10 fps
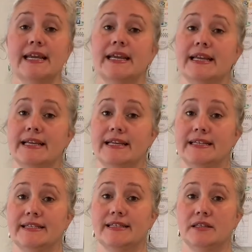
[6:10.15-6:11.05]

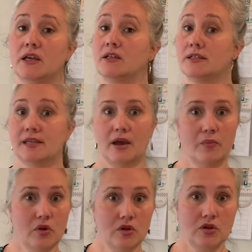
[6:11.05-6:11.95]
is
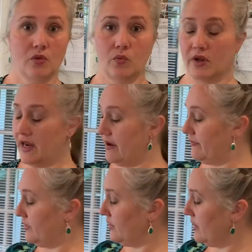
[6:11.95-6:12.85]
double
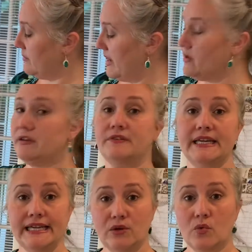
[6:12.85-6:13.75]
whatever amount of
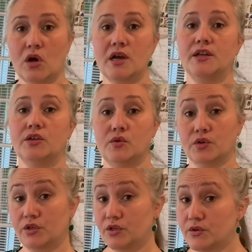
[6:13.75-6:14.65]
quinoa you are
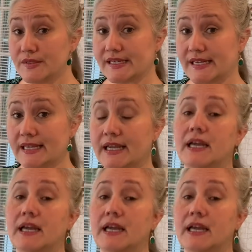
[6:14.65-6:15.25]
using,